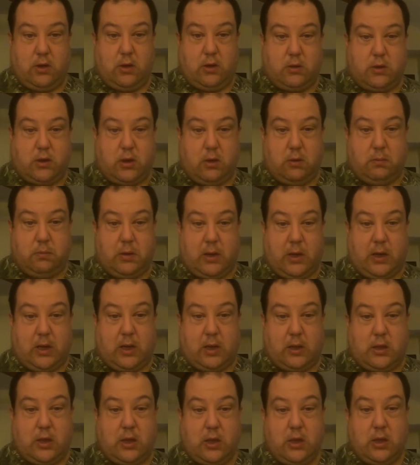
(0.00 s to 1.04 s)
YouTube
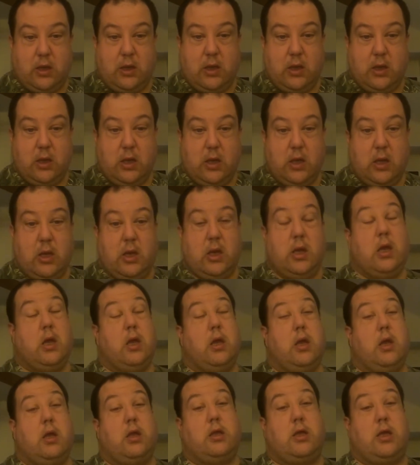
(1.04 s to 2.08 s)
land?
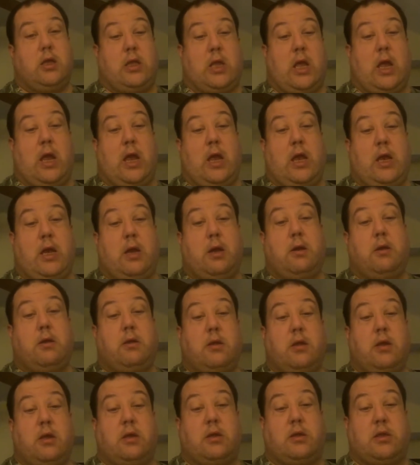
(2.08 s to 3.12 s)
Today
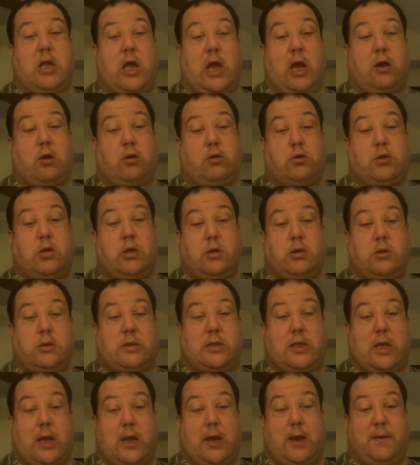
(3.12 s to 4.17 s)
is Tackle
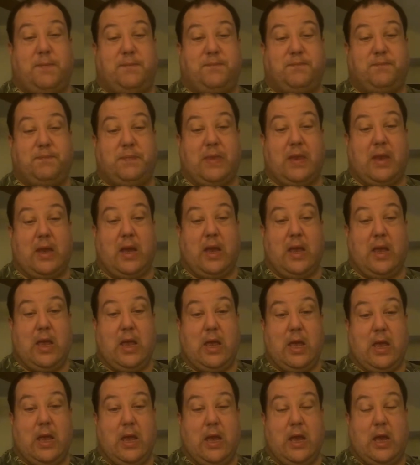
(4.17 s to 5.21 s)
Tuesday,
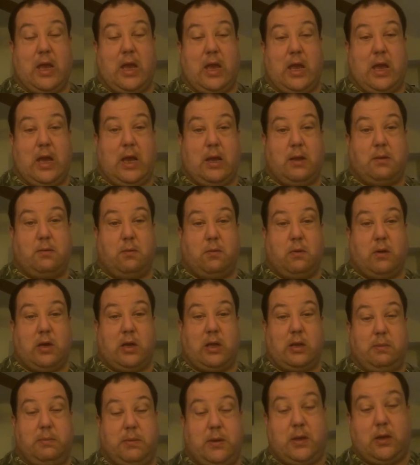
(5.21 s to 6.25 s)
and we're
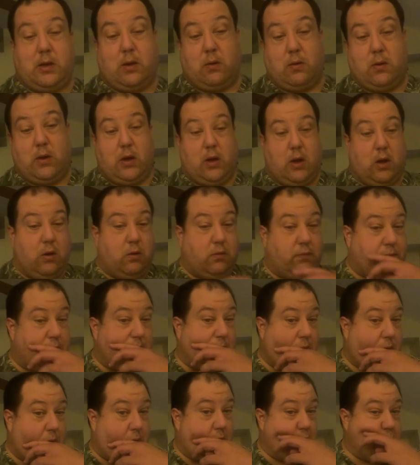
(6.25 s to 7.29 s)
going to be going
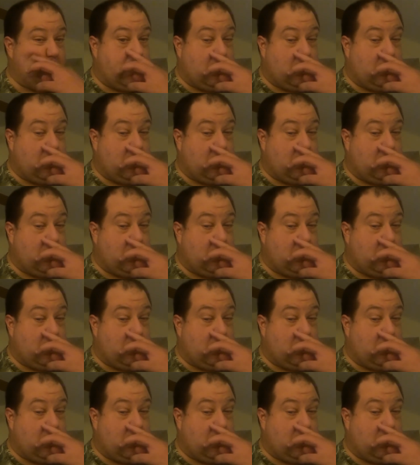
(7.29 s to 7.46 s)
over